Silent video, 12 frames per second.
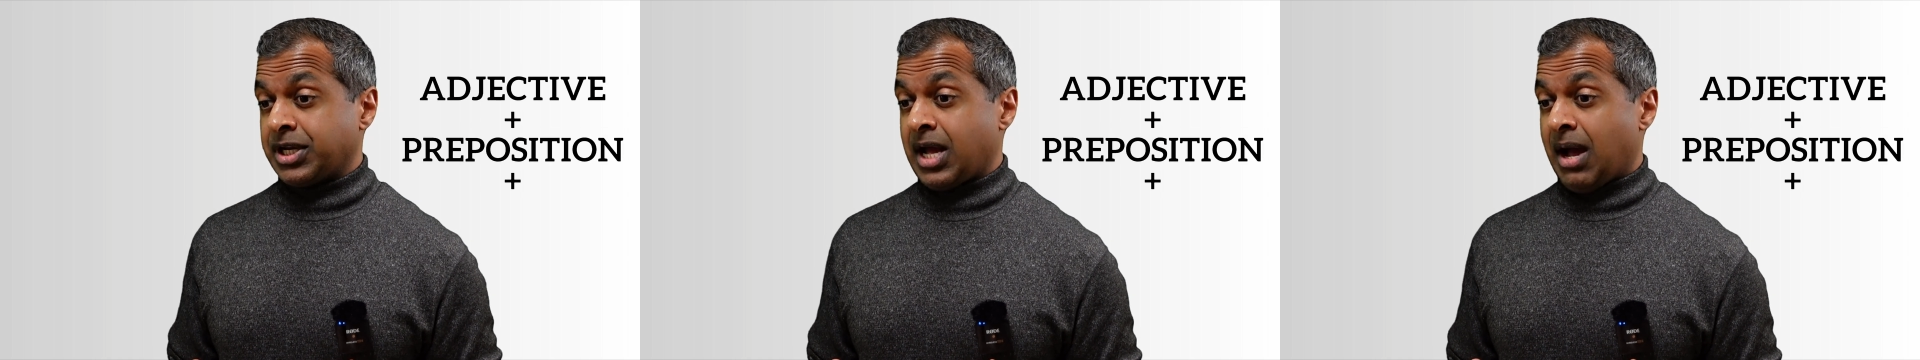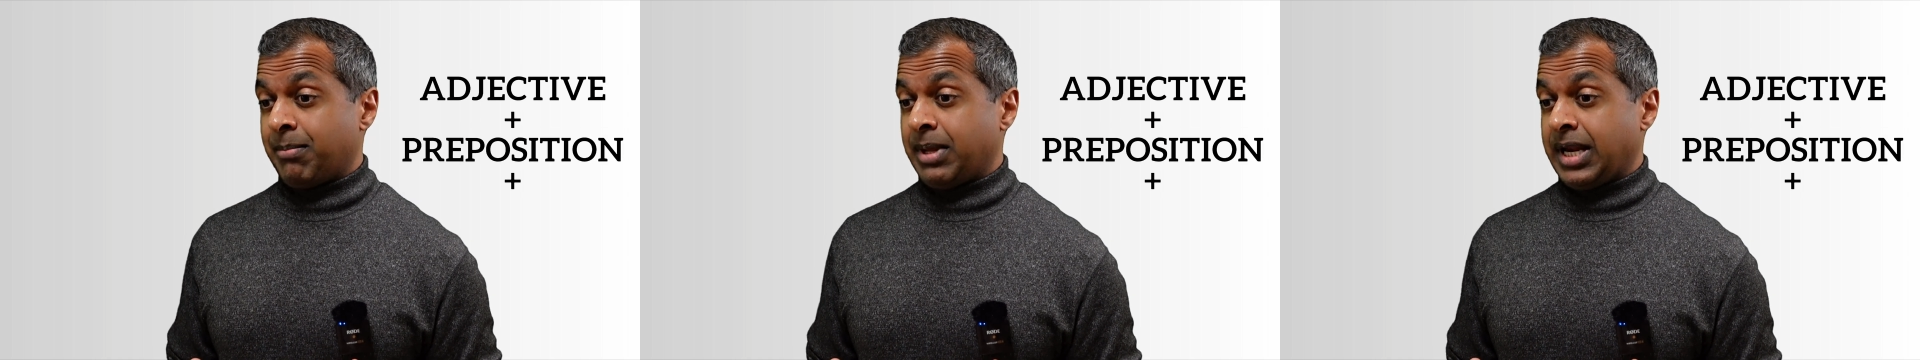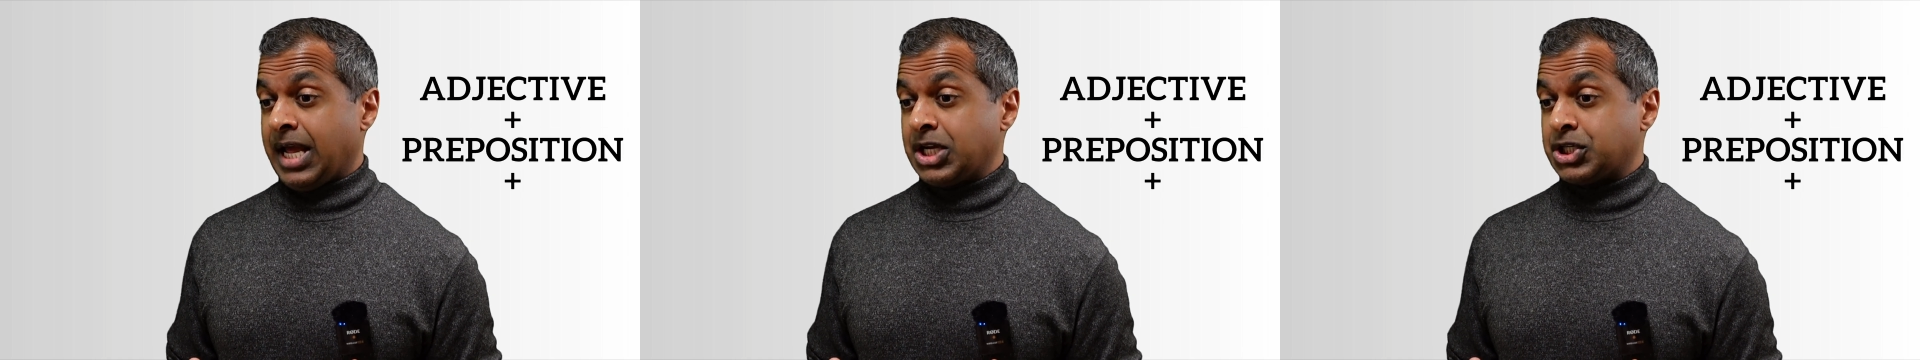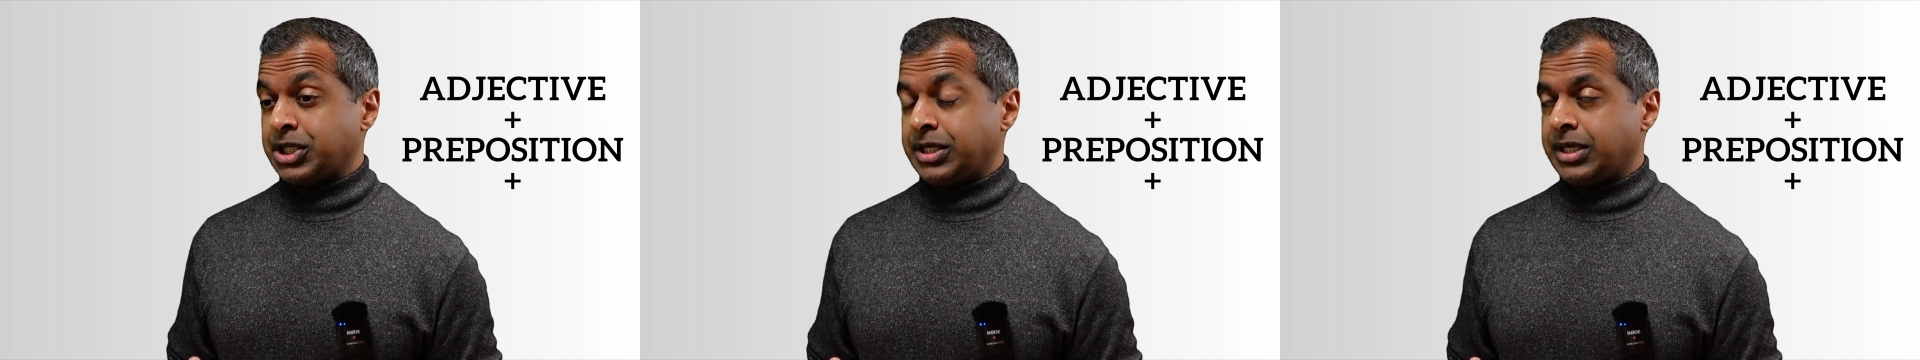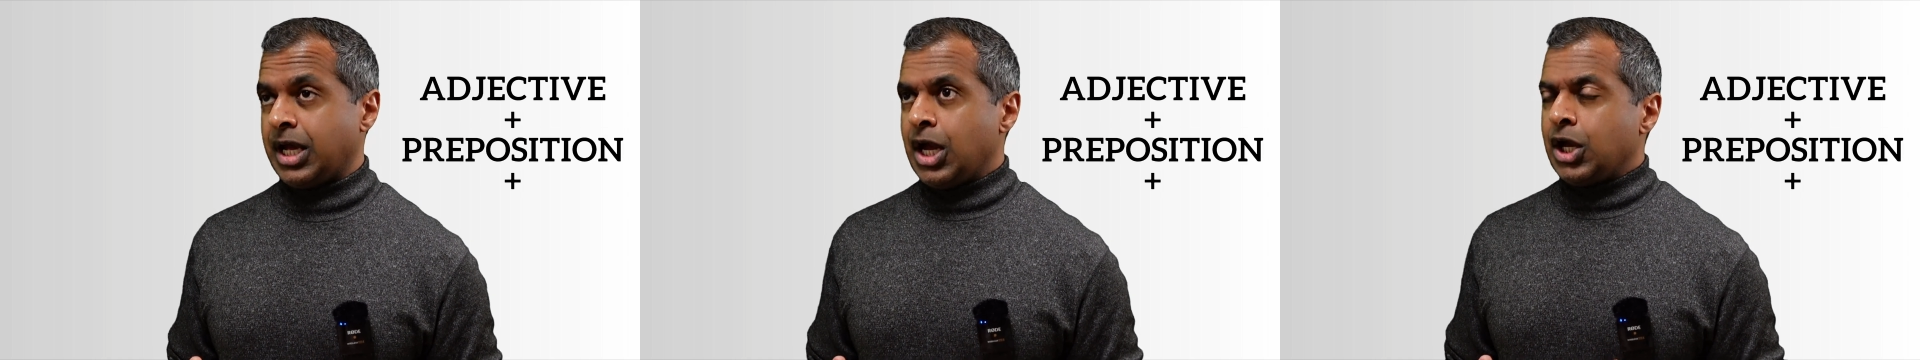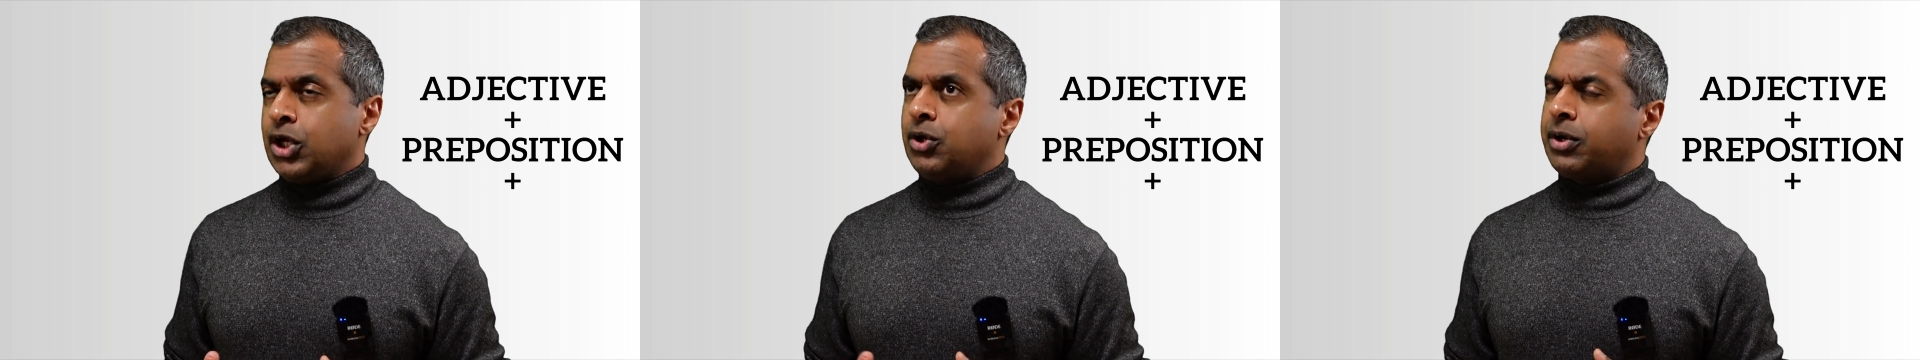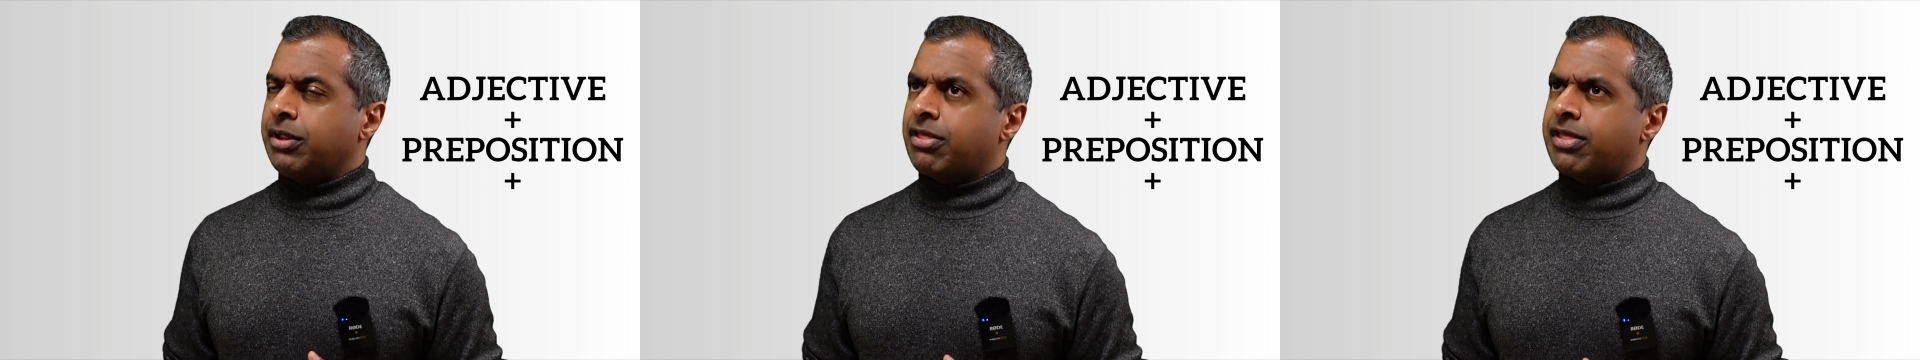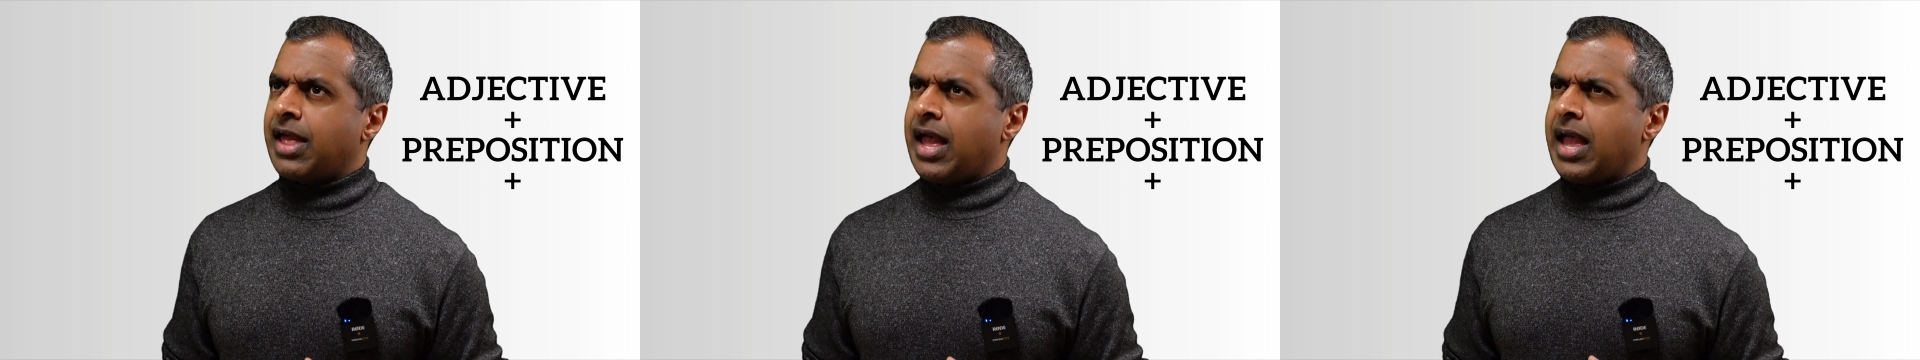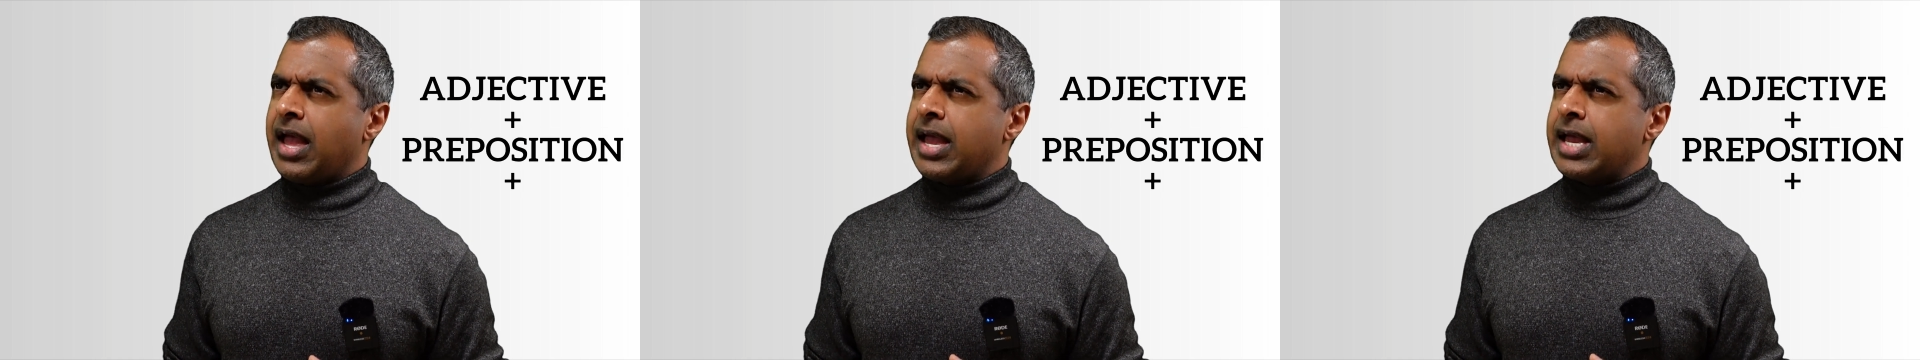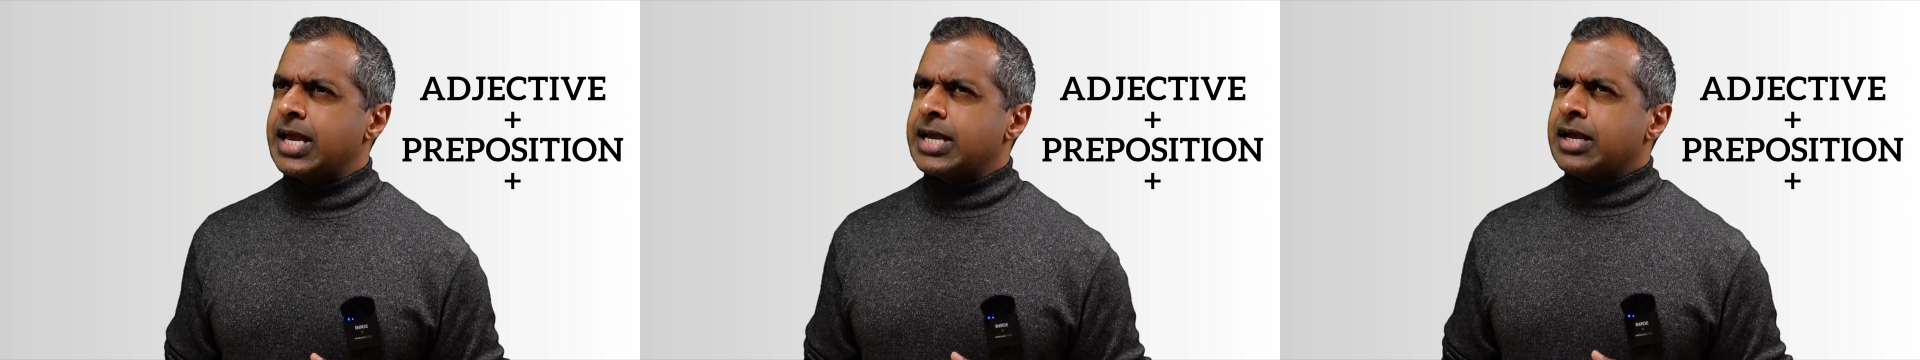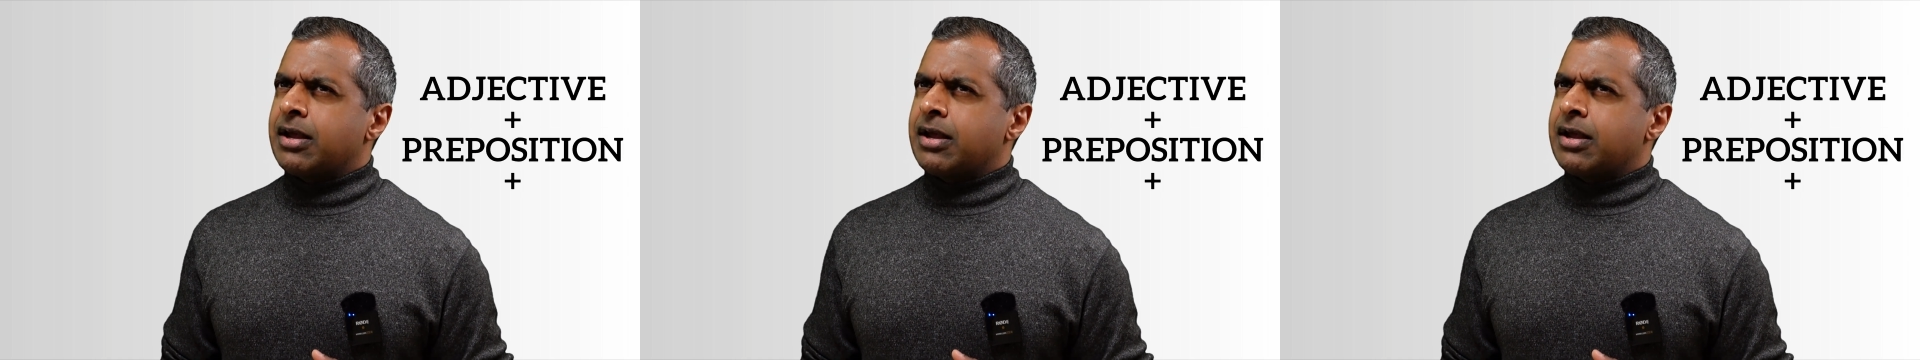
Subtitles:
combination, you can say,